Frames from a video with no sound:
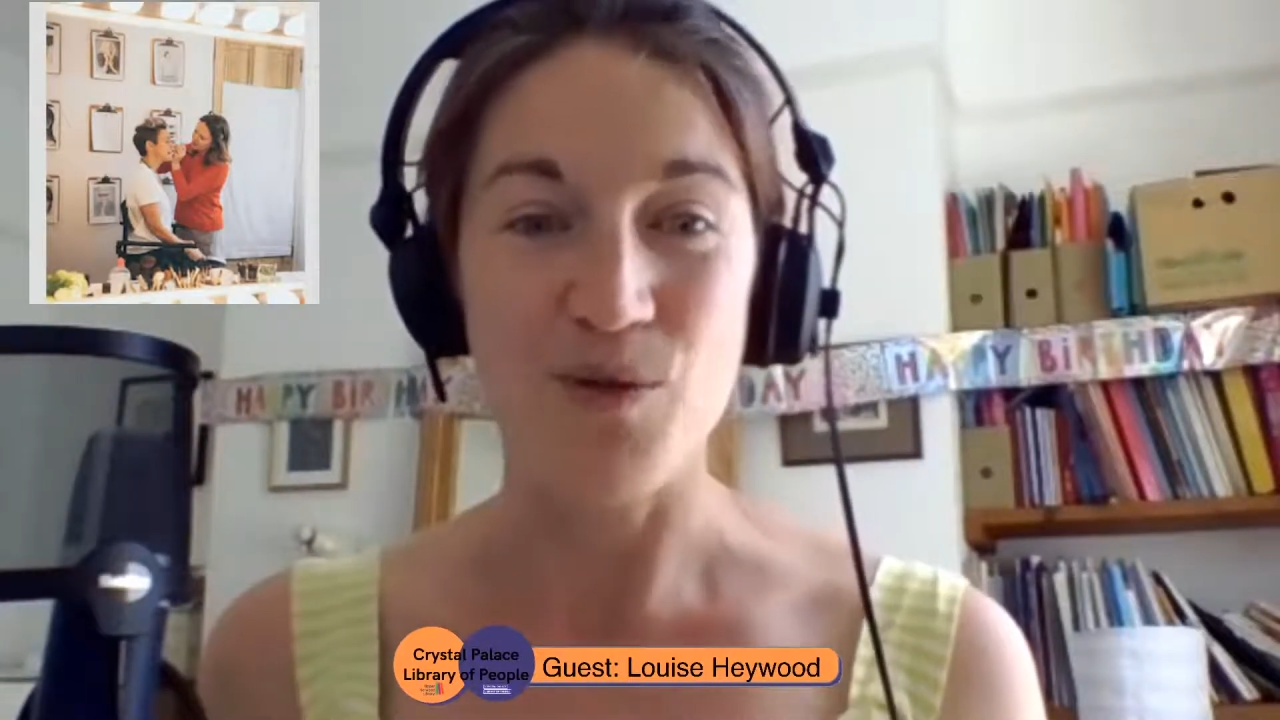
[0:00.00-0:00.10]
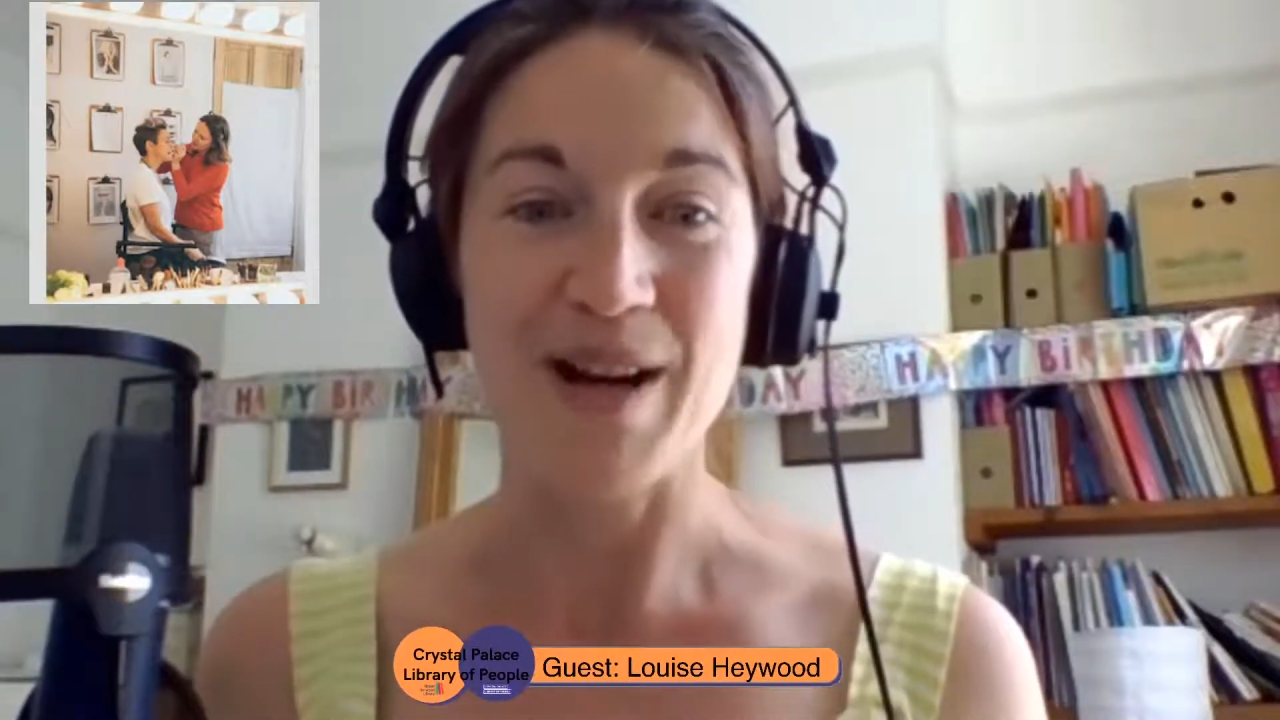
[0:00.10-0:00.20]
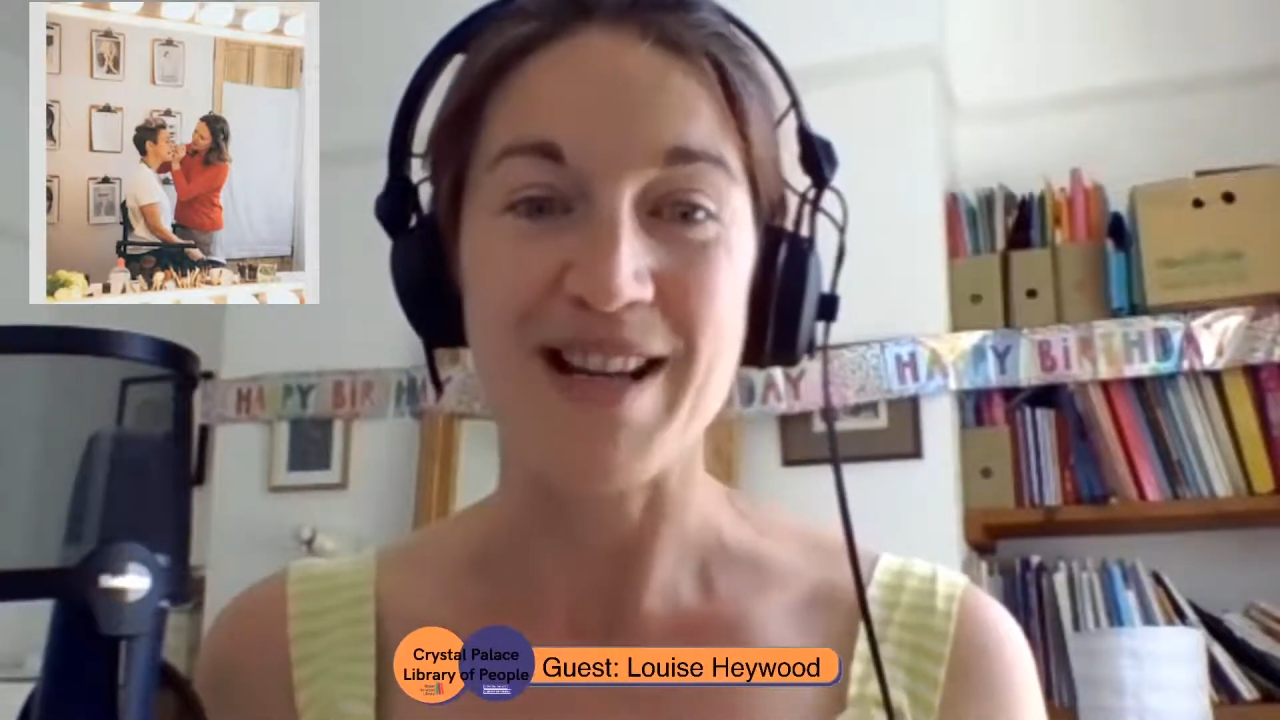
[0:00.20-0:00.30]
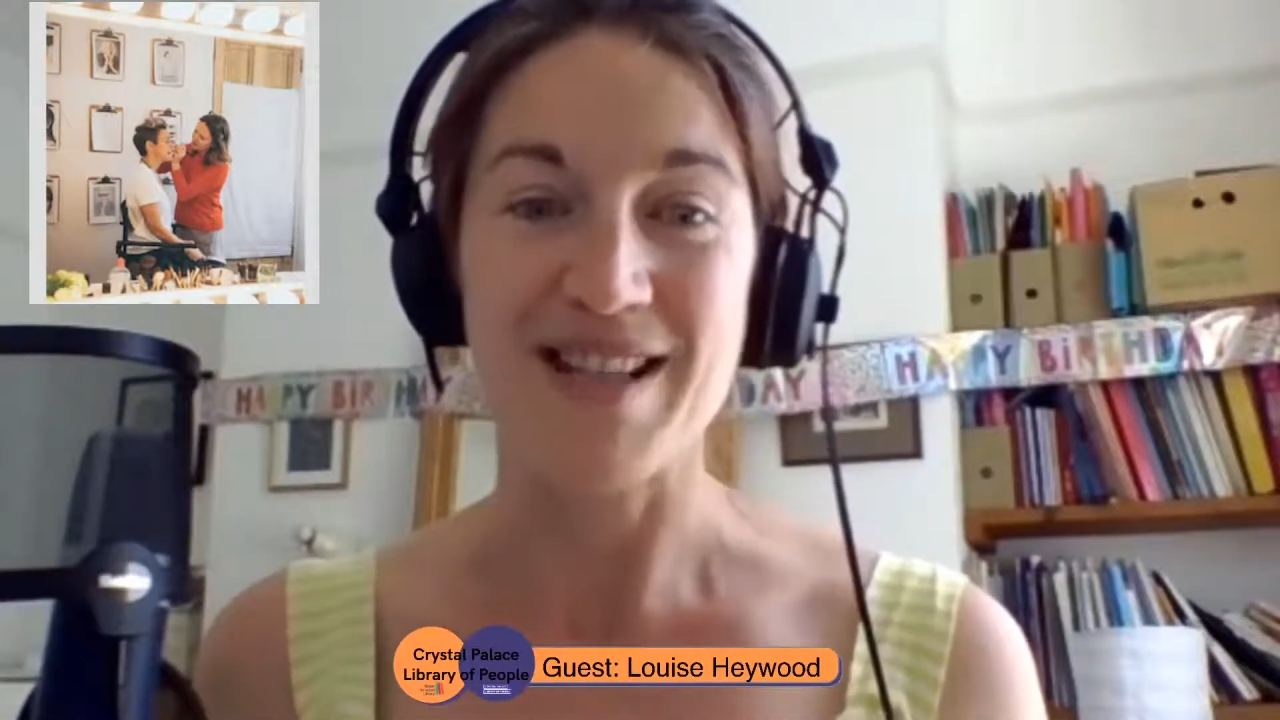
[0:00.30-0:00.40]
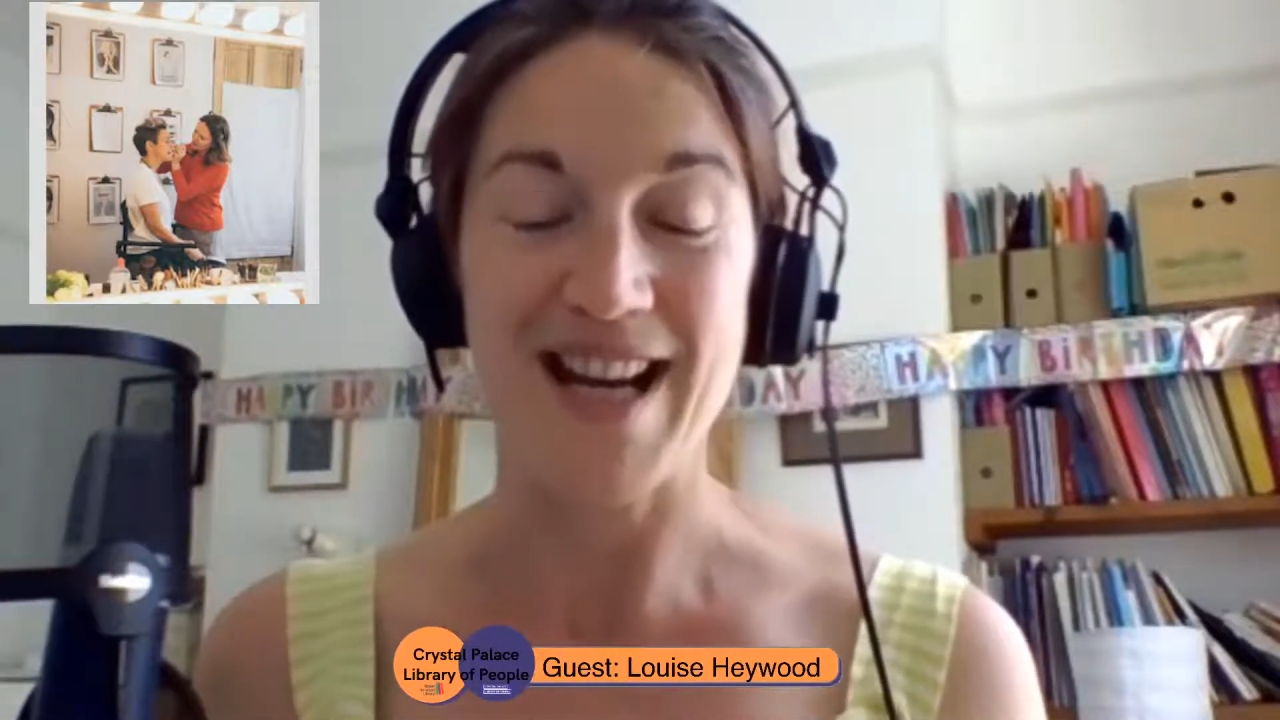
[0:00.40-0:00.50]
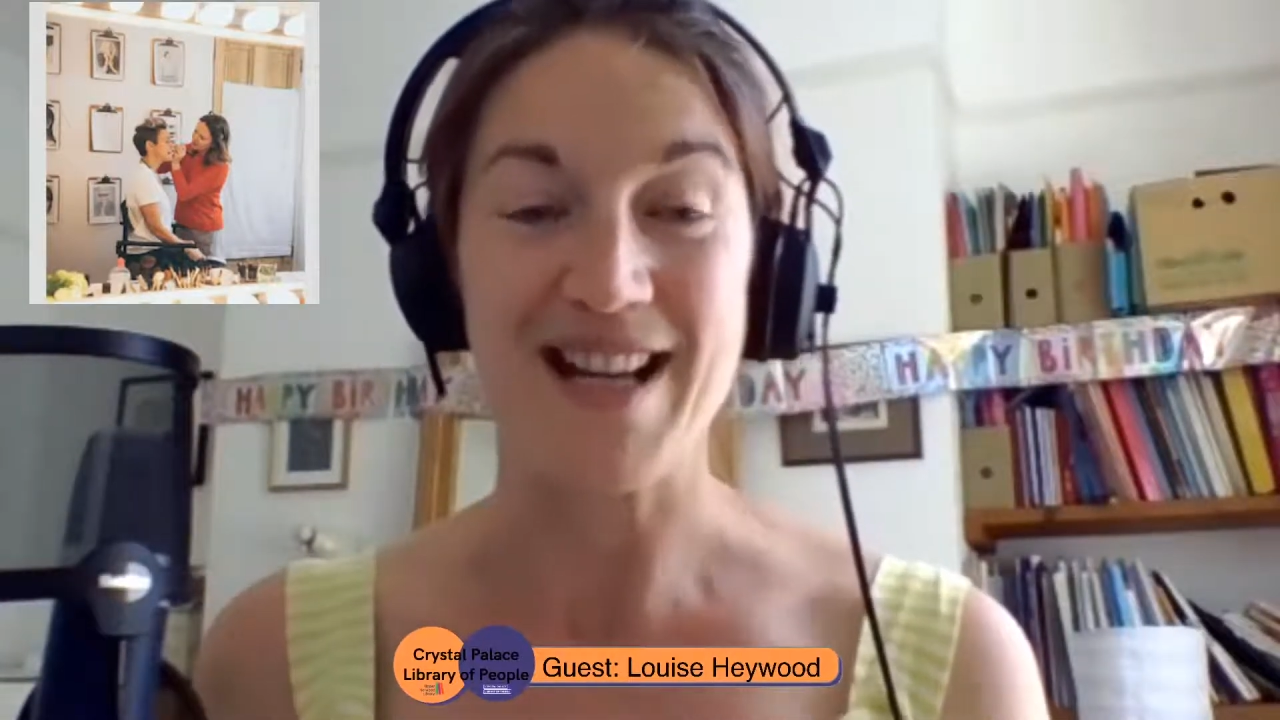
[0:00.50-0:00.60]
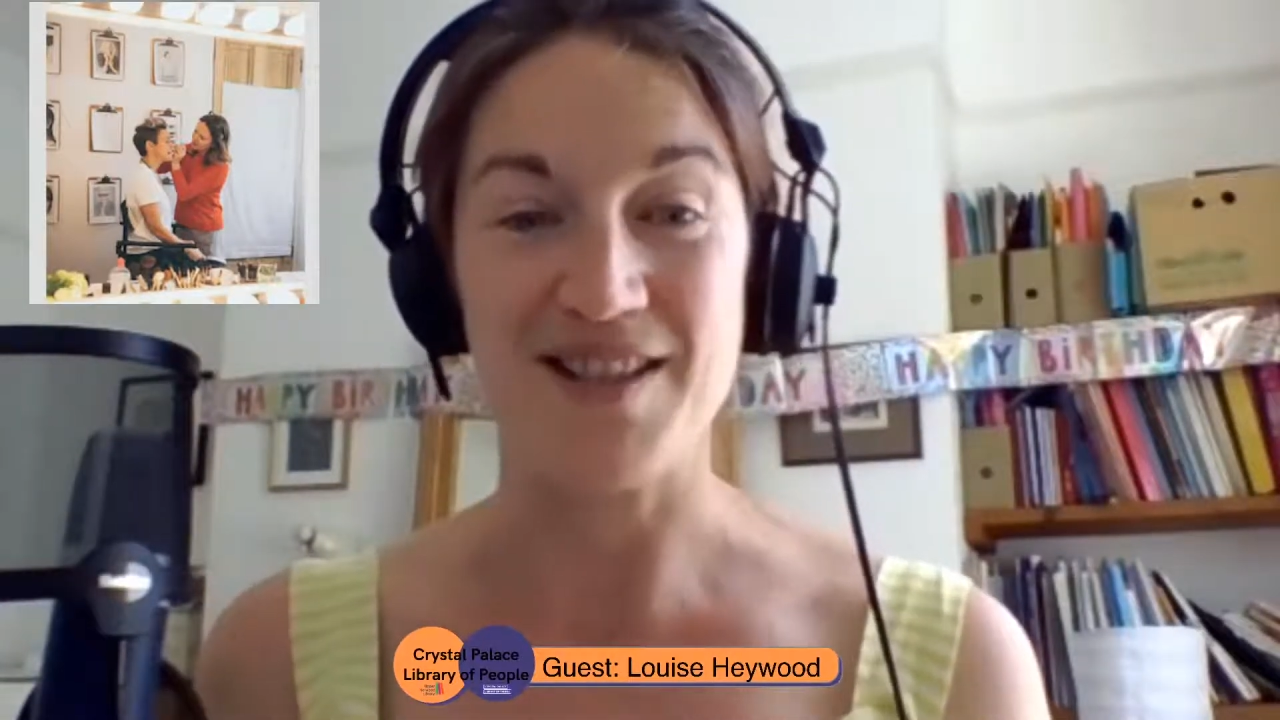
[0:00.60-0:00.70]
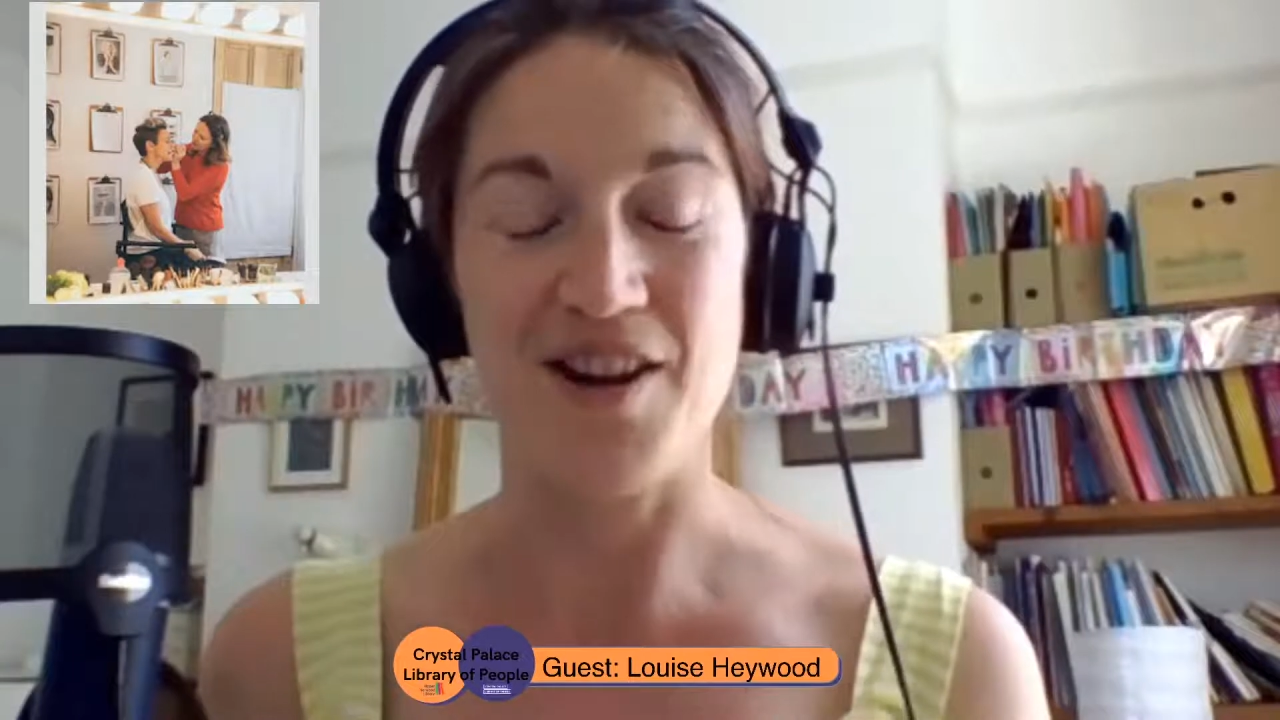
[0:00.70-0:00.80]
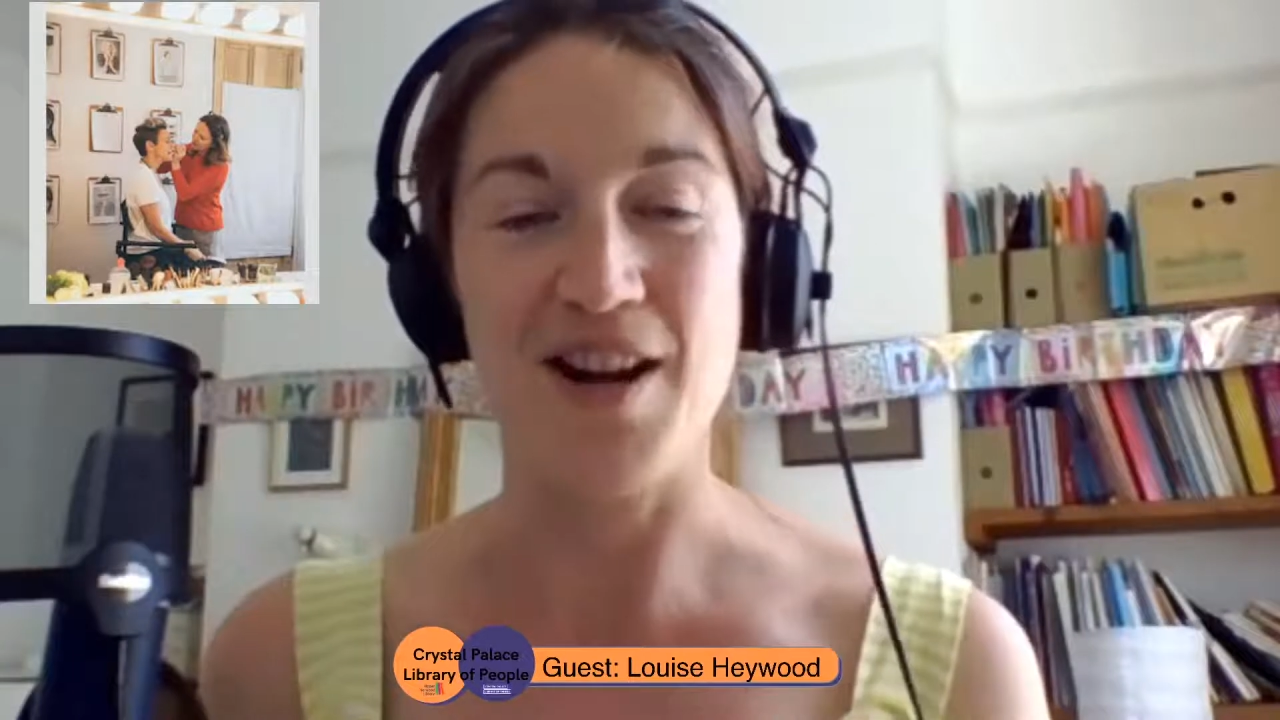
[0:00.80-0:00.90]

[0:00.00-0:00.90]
always takes